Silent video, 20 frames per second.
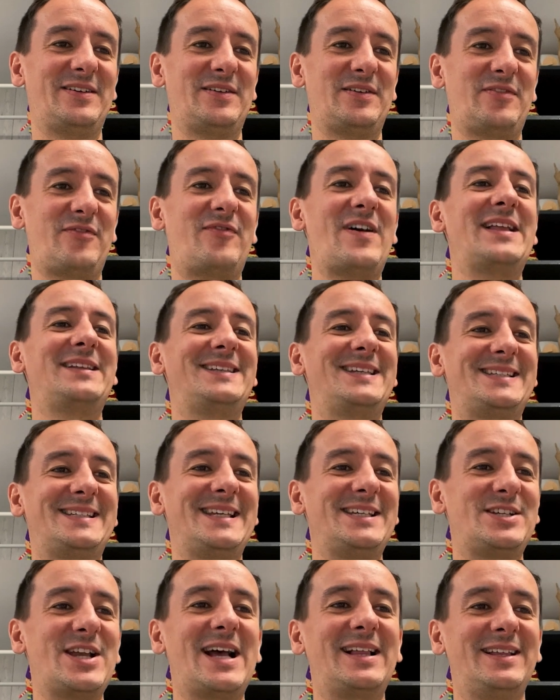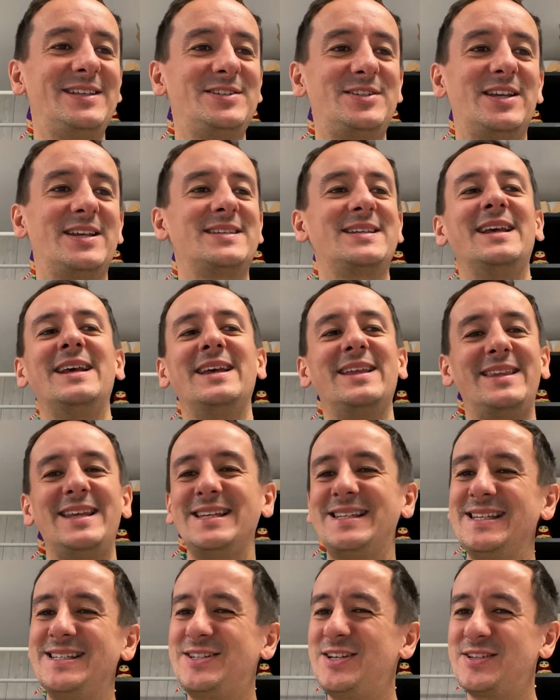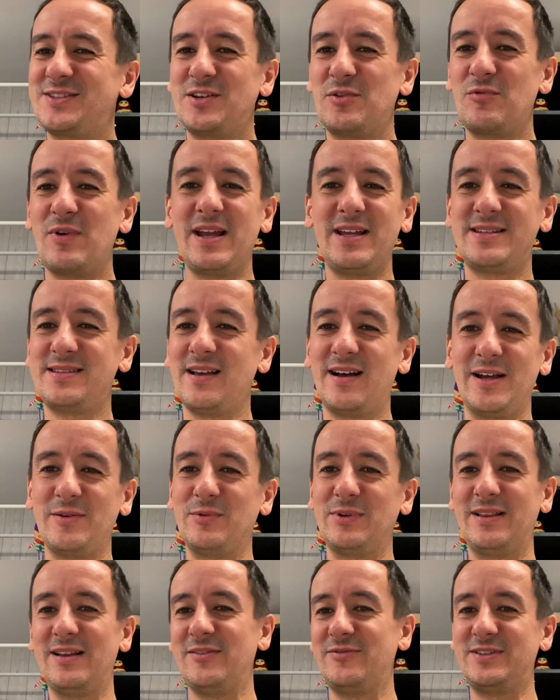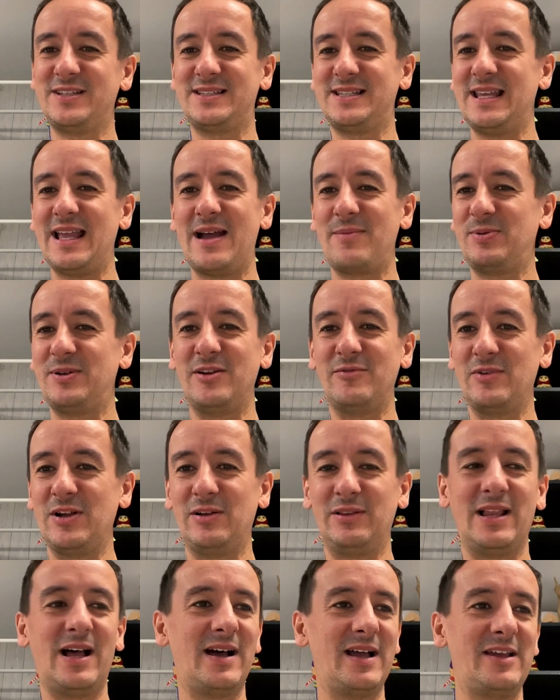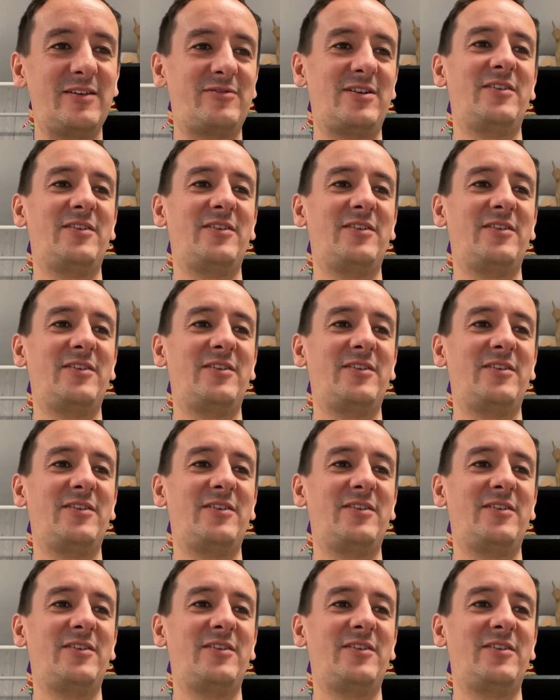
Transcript: fantasy challenges, this is just a race that I would love to see happen in real life.